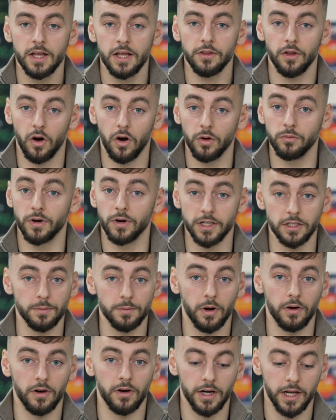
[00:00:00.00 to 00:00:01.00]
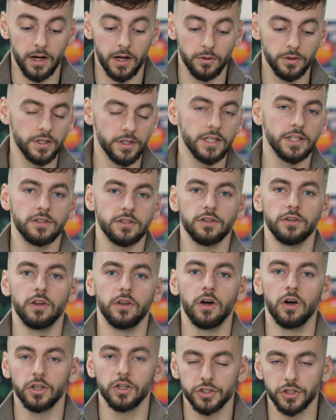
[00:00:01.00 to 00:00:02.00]
that aren't ready to buy right now, you need to
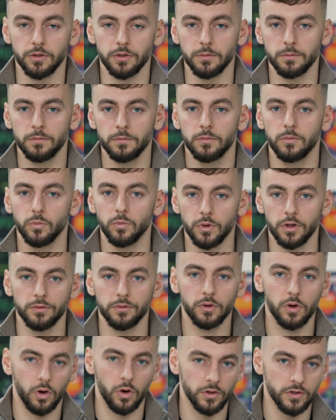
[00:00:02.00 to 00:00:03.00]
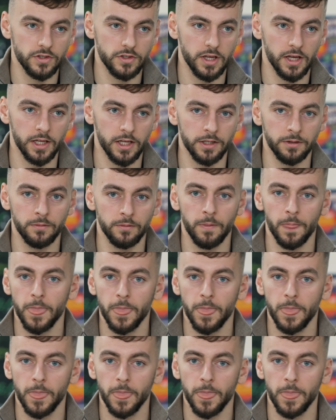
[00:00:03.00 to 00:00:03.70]
nurture them with content,